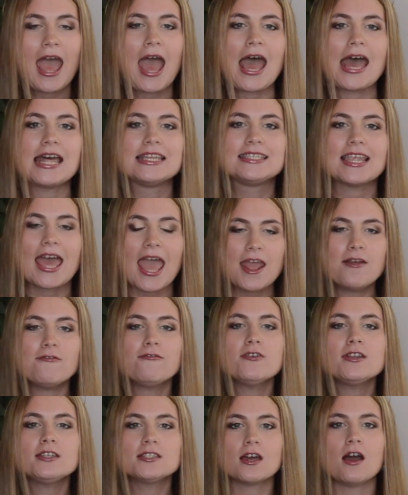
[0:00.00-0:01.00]
And
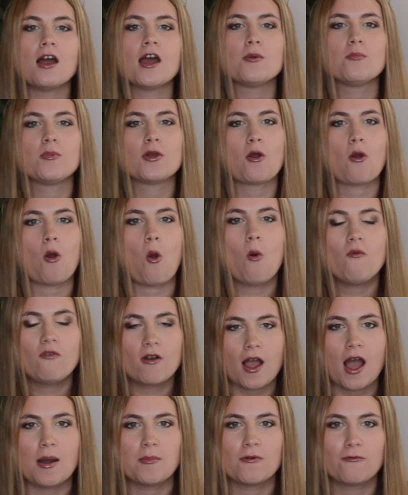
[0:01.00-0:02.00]
every time we
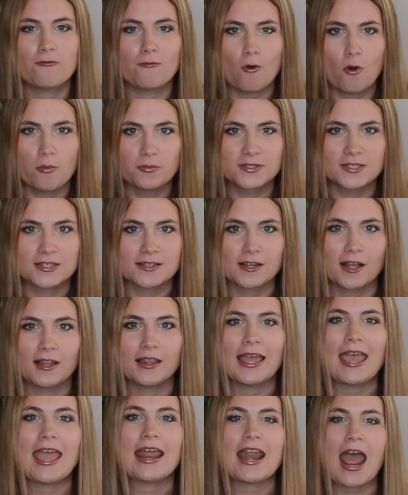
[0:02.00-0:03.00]
overcome an obstacle,
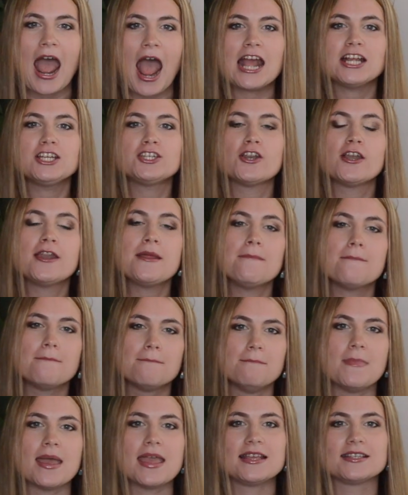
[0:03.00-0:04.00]
it actually
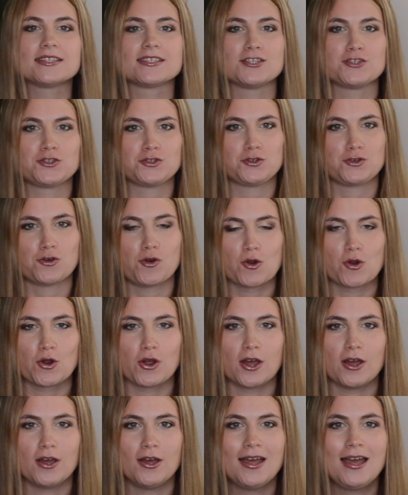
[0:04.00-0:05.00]
makes us
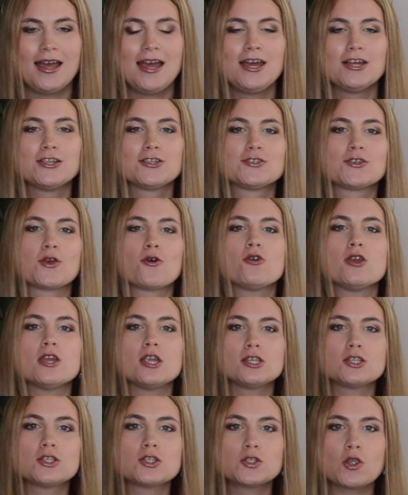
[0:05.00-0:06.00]
stronger. So
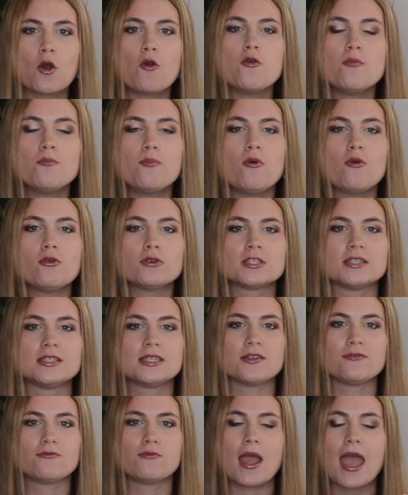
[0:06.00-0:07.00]
it's so important,
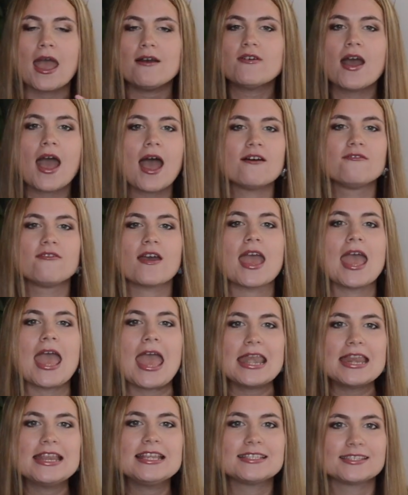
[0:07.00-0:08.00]
if we ever have
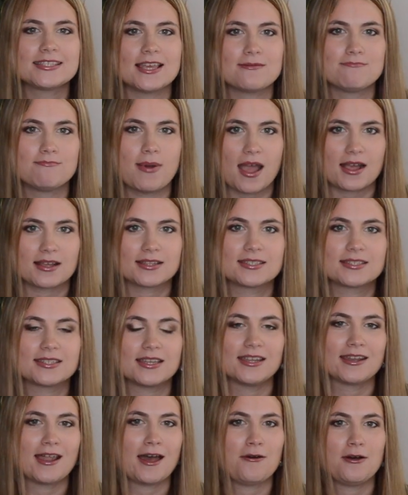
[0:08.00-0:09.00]
any setbacks
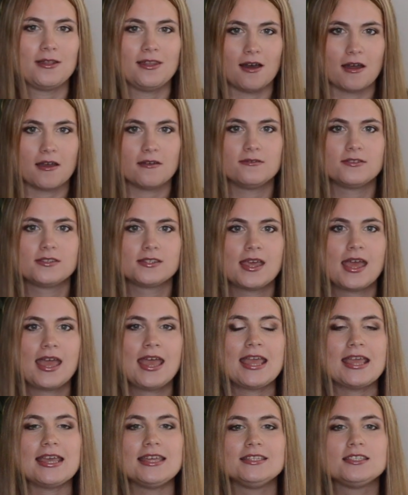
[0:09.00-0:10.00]
in our lives,
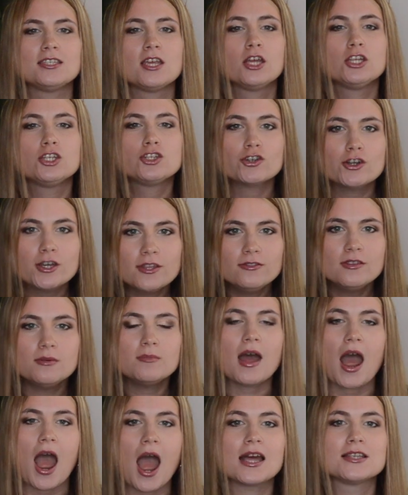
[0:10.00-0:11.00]
is treat
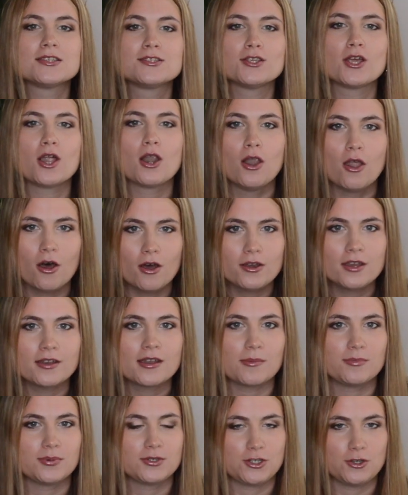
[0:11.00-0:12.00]
them as learning
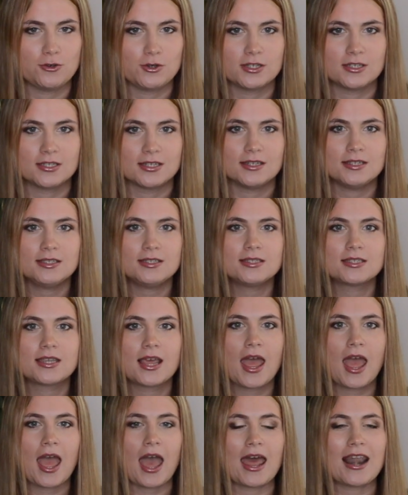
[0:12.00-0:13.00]
opportunities
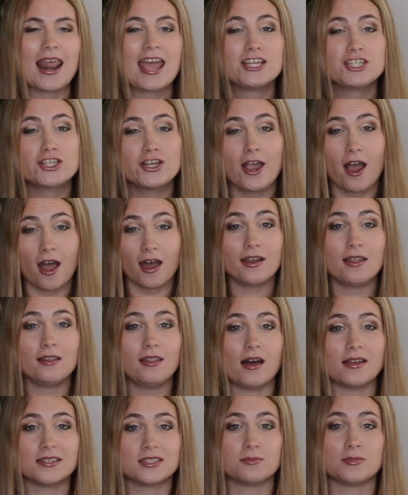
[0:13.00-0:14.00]
and actually
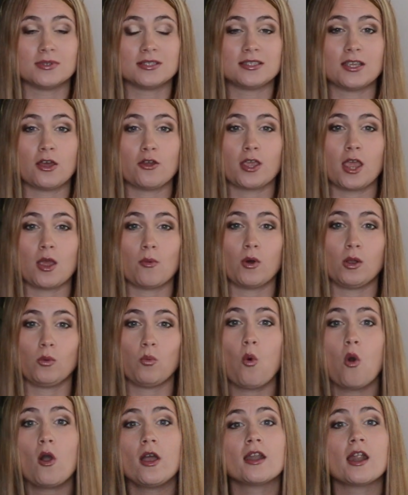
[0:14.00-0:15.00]
analyze them and say, okay, well,
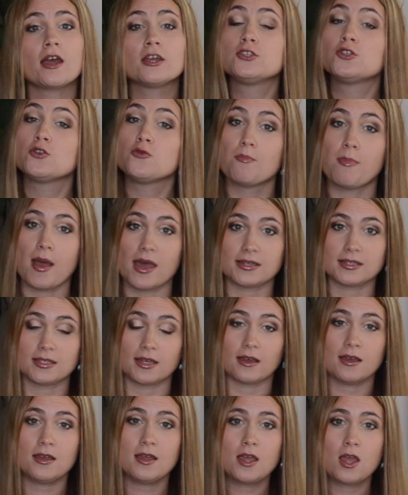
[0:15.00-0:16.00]
what can I do
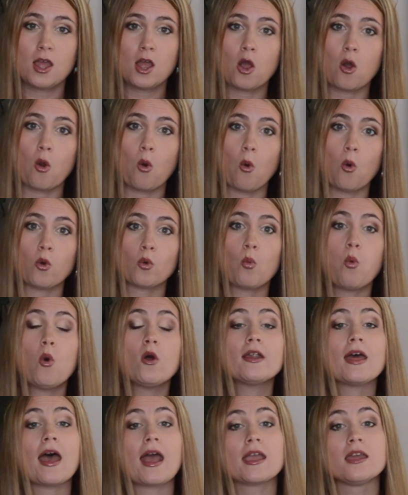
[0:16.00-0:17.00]
better? Or
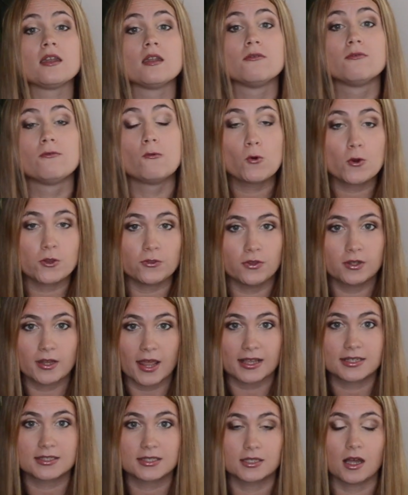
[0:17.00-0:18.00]
what I can avoid the
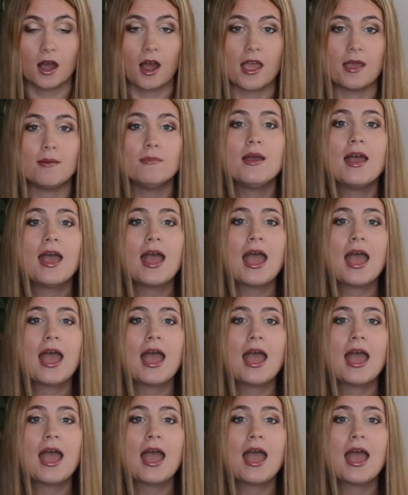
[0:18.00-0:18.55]
next time?